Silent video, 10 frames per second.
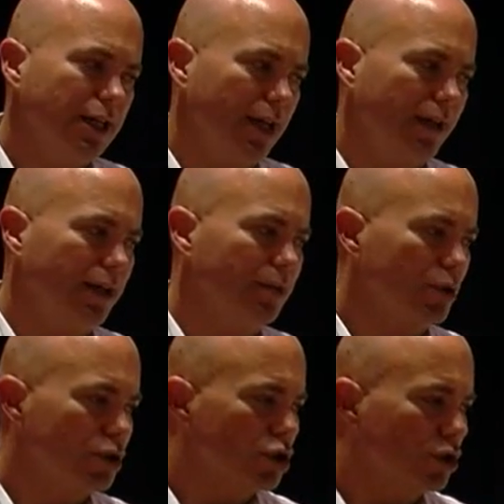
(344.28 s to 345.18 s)
And then
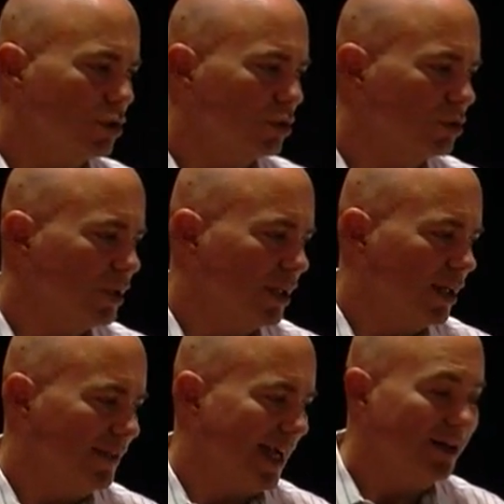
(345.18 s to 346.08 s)
number two,
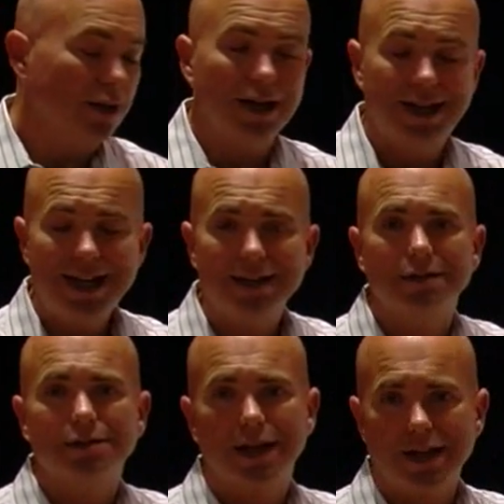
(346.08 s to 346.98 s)
that
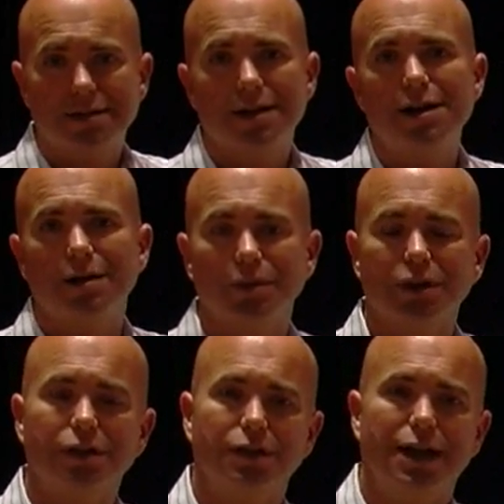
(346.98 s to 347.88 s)
again takes time.
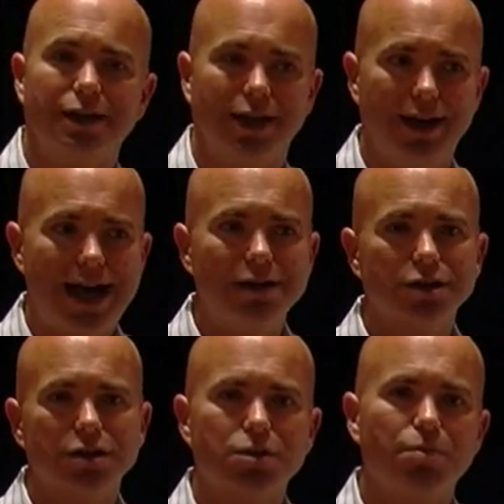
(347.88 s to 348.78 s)
That, that,
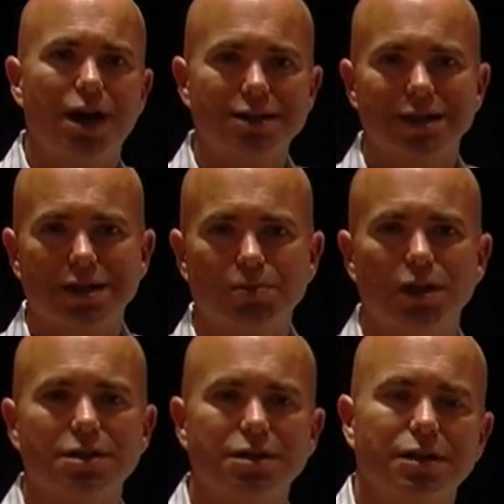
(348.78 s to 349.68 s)
analysis process
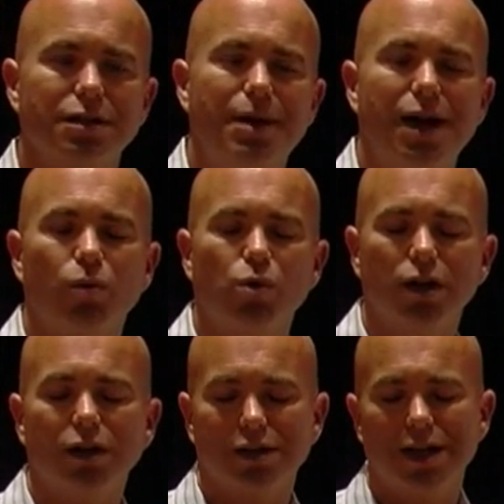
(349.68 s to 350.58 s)
plus the amount of
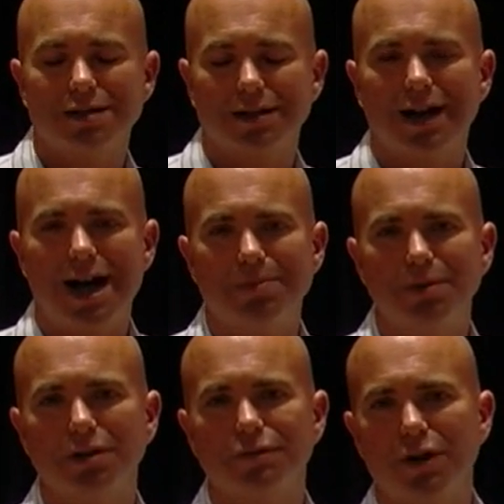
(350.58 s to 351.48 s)
work it takes to
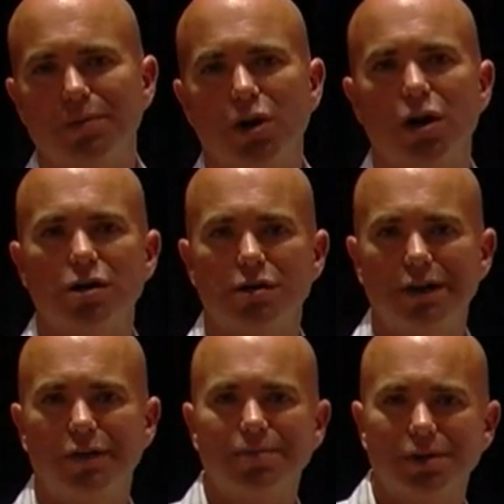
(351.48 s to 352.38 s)
copy it from the hard
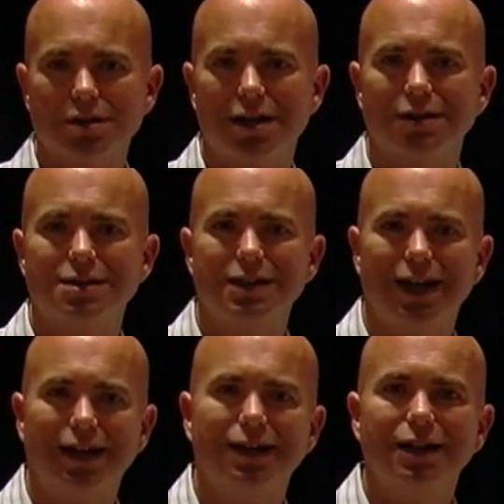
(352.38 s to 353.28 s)
drive up to solid
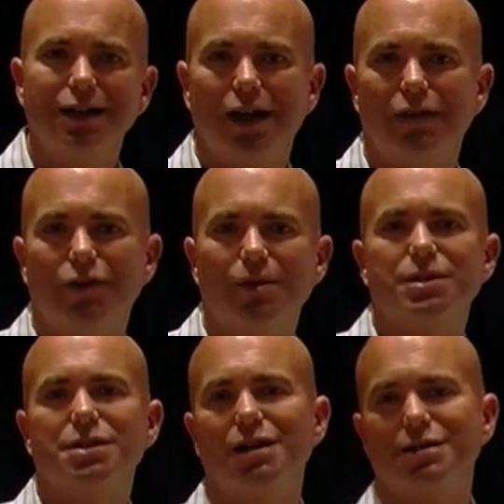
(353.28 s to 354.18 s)
state and from the
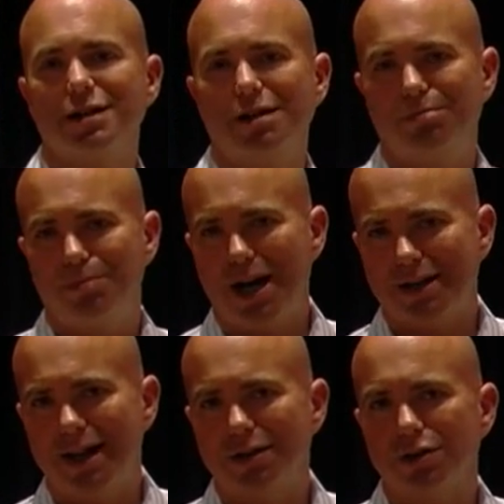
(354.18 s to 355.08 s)
solid state back
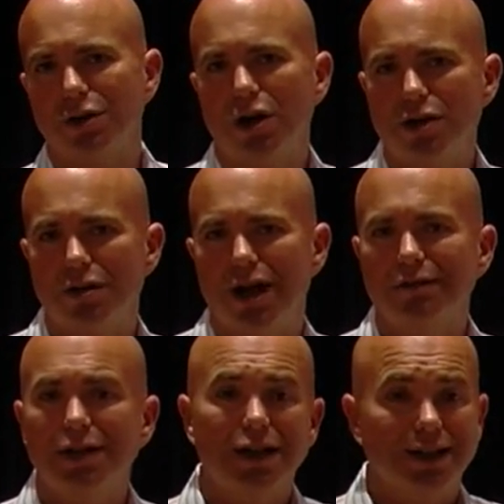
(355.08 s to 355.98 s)
down to the hard drive,
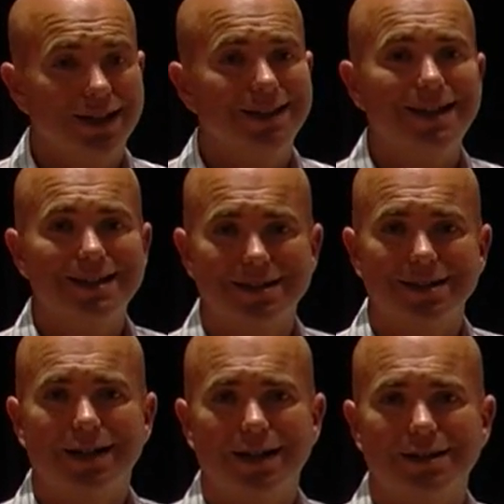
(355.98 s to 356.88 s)
that takes
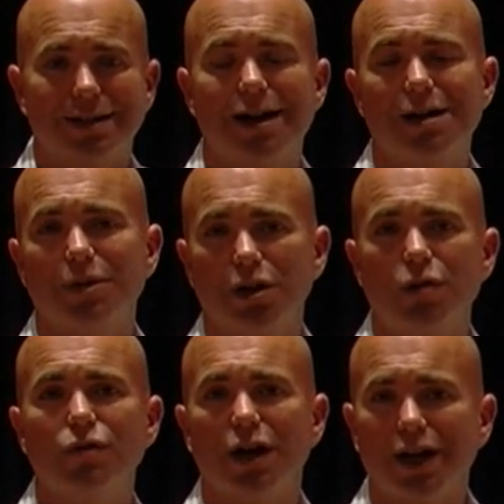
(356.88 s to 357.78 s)
uh, time and
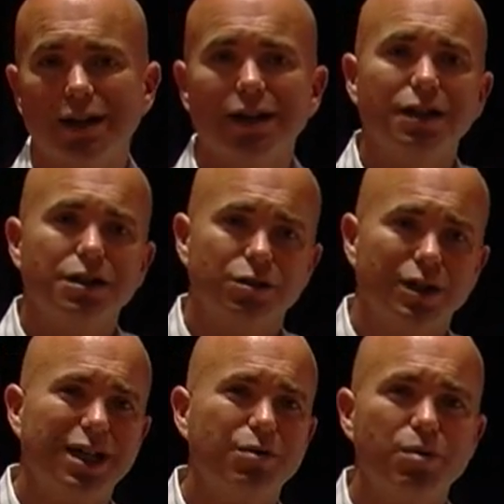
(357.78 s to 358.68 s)
overhead. So
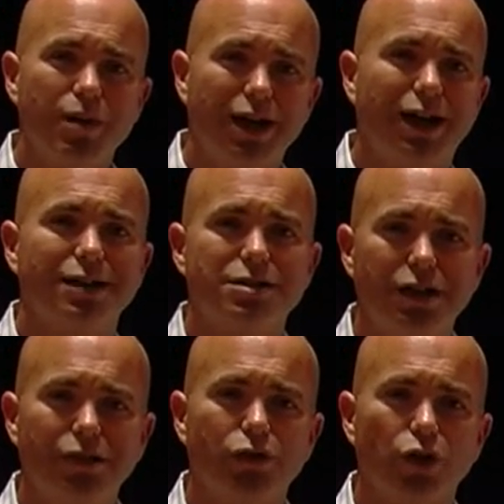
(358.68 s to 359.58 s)
again, we may not
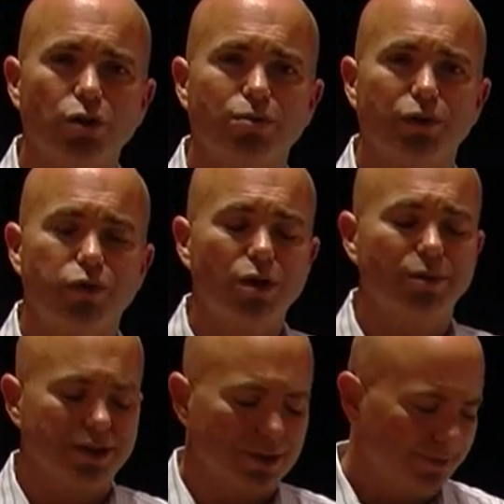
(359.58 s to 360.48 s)
achieve total
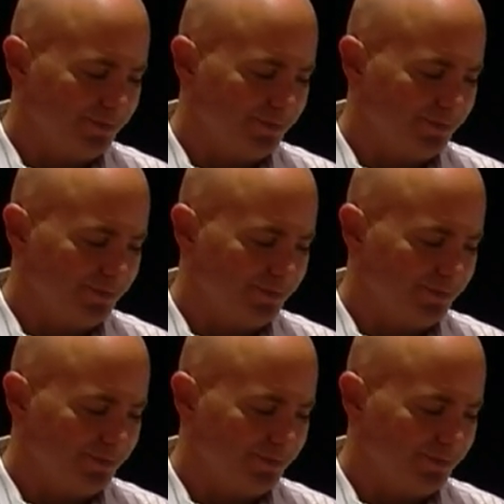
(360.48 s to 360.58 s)
performance.